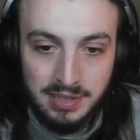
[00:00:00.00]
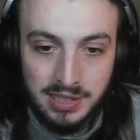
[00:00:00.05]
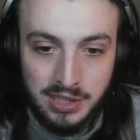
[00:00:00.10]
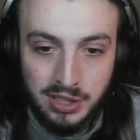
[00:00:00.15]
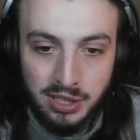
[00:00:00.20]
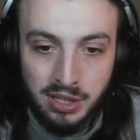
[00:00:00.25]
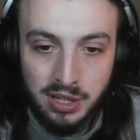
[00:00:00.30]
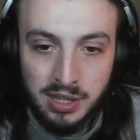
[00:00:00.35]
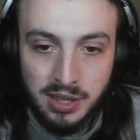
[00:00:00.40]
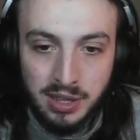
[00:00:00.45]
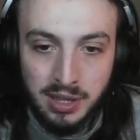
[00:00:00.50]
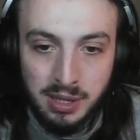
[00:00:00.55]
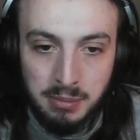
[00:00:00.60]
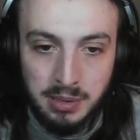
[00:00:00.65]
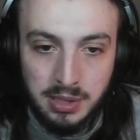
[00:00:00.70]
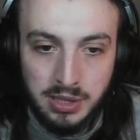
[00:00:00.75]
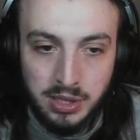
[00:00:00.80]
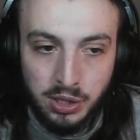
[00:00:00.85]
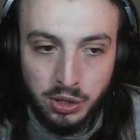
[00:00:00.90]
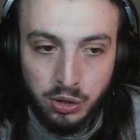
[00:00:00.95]
You turned
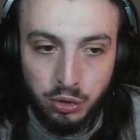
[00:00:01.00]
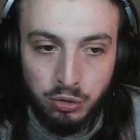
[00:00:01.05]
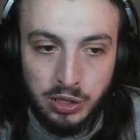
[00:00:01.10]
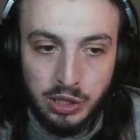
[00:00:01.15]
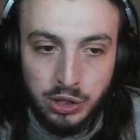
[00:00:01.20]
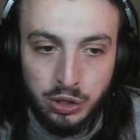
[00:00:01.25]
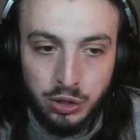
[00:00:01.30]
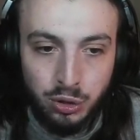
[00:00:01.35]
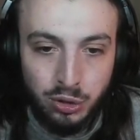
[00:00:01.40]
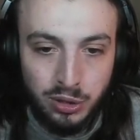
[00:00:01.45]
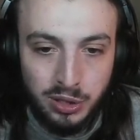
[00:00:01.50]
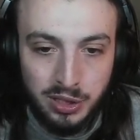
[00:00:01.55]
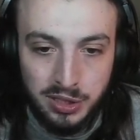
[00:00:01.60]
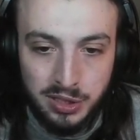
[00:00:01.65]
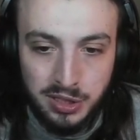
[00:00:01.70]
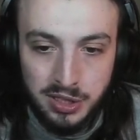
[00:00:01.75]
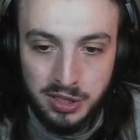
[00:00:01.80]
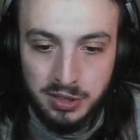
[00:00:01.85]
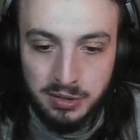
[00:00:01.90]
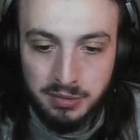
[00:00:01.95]
them into
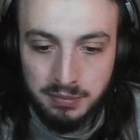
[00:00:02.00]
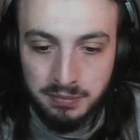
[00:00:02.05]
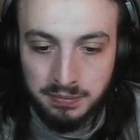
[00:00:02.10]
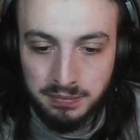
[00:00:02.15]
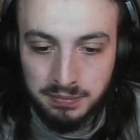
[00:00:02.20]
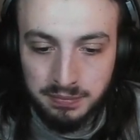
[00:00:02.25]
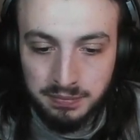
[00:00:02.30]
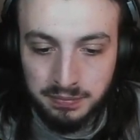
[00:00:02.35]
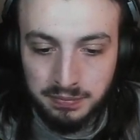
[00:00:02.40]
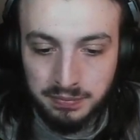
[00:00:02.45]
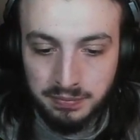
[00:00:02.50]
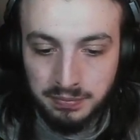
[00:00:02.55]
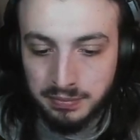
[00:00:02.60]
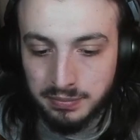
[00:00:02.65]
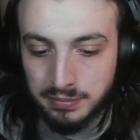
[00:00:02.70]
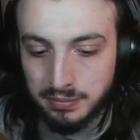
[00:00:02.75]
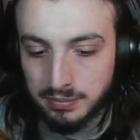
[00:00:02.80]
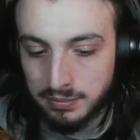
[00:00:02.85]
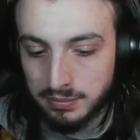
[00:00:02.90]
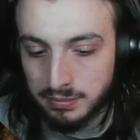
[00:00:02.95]
creaturoids. If you
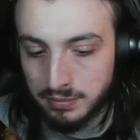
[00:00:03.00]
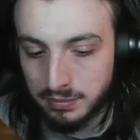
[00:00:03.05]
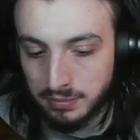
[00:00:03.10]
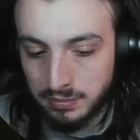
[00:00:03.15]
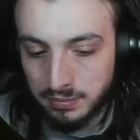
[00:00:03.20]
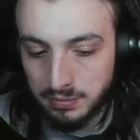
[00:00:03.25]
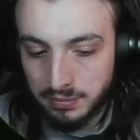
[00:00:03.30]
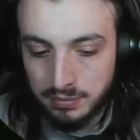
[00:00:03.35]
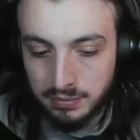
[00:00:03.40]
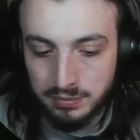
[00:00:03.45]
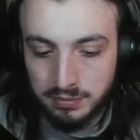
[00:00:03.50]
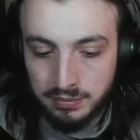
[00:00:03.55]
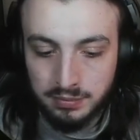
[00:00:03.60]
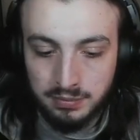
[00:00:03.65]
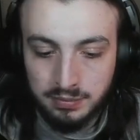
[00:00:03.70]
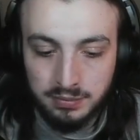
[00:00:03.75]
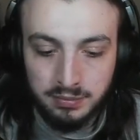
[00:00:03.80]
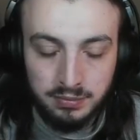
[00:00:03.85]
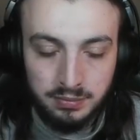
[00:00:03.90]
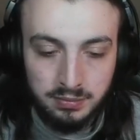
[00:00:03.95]
intend to
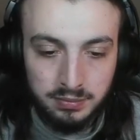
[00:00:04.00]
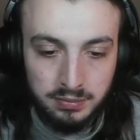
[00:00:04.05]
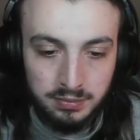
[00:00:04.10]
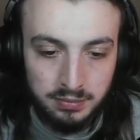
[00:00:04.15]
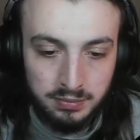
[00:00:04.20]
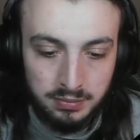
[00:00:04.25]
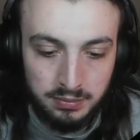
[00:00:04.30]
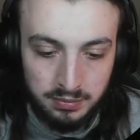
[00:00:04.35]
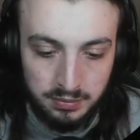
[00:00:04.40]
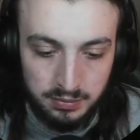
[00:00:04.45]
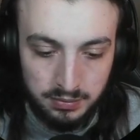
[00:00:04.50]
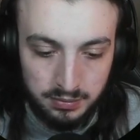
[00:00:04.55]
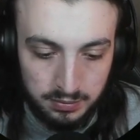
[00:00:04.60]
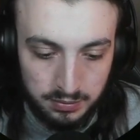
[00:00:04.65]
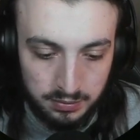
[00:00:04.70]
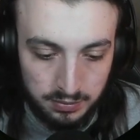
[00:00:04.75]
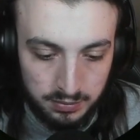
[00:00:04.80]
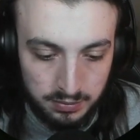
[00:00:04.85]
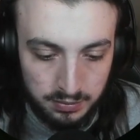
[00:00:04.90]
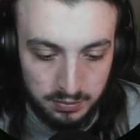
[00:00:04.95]
challenge Godrick,
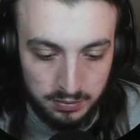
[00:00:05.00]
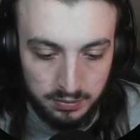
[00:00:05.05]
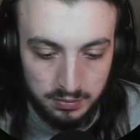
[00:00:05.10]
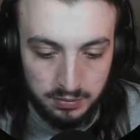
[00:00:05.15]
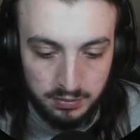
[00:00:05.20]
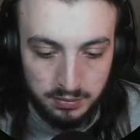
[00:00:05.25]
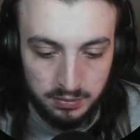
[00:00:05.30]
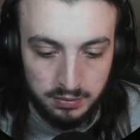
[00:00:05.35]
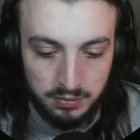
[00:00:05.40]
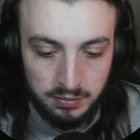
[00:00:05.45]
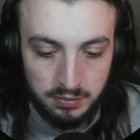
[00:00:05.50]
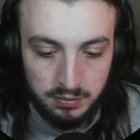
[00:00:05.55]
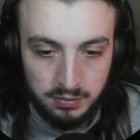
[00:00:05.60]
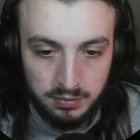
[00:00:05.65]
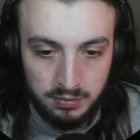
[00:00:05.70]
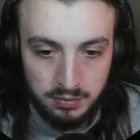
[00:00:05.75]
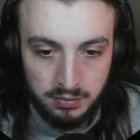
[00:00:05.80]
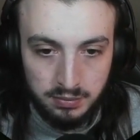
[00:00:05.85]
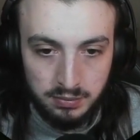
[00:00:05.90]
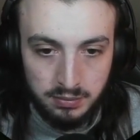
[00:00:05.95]
I ask you call
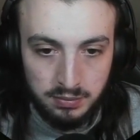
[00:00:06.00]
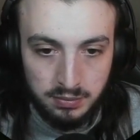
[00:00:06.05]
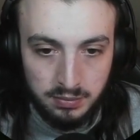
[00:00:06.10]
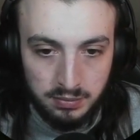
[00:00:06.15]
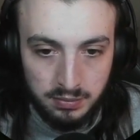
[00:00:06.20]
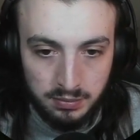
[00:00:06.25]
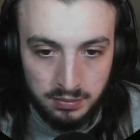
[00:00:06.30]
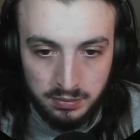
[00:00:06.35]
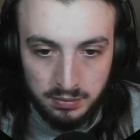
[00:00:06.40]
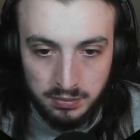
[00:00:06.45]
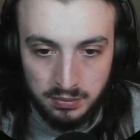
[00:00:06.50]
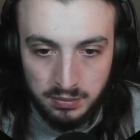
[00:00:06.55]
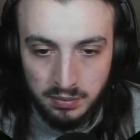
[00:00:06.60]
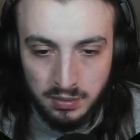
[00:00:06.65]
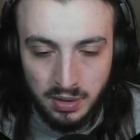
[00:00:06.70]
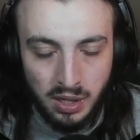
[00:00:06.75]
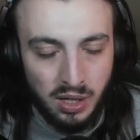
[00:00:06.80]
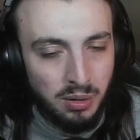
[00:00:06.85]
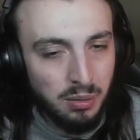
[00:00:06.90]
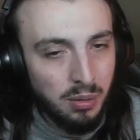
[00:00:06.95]
upon me.
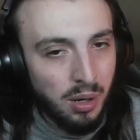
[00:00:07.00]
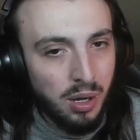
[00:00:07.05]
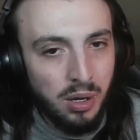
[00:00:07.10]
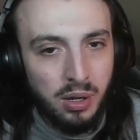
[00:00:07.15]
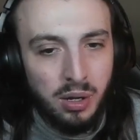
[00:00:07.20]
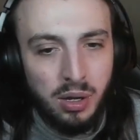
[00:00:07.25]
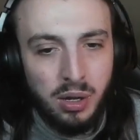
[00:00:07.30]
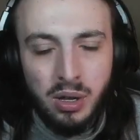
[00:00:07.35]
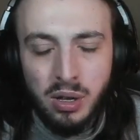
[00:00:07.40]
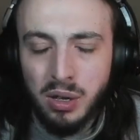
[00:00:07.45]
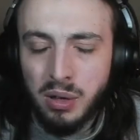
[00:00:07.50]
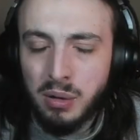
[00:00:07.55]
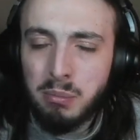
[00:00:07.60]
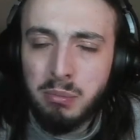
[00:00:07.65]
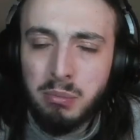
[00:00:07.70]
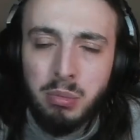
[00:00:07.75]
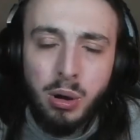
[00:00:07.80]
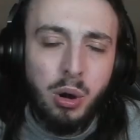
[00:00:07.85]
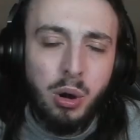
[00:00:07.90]
The oh. winds run foul.